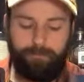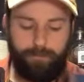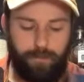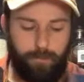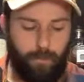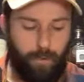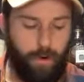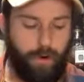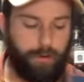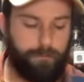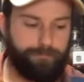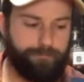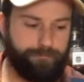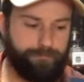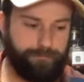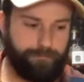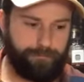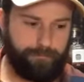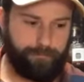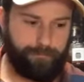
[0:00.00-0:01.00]
some more
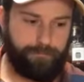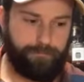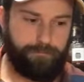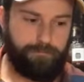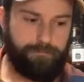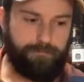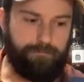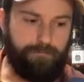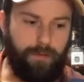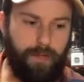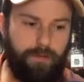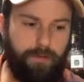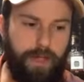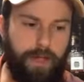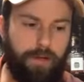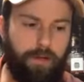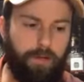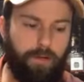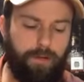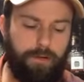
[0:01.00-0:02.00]

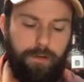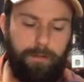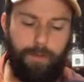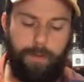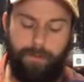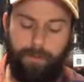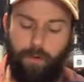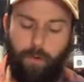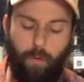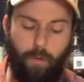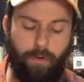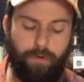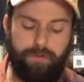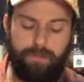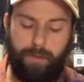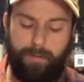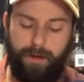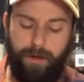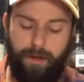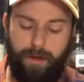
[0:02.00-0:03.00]
that you know maybe
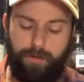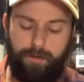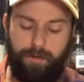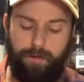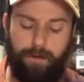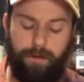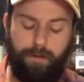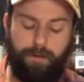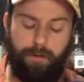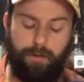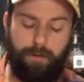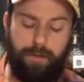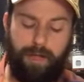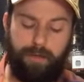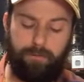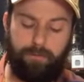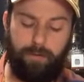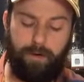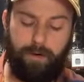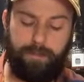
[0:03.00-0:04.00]
corns coming out on the on the
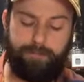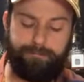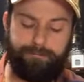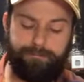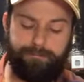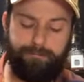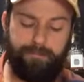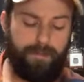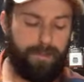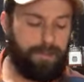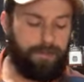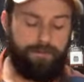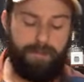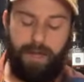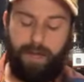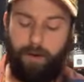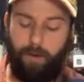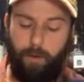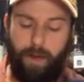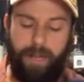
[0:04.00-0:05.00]
glass one,
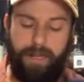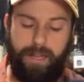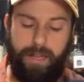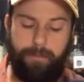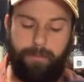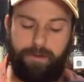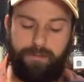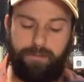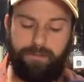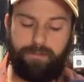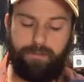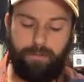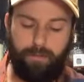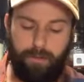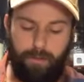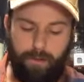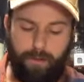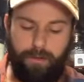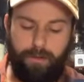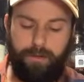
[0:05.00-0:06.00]
not grainy, but just
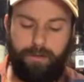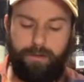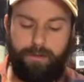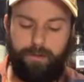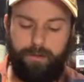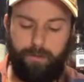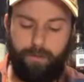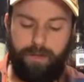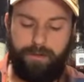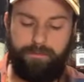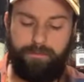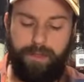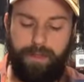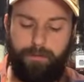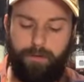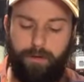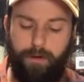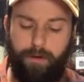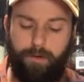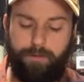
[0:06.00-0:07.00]
sort of in, in the sweet
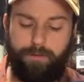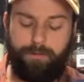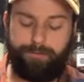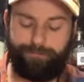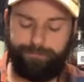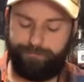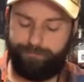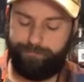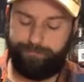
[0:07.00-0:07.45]
flavor notes.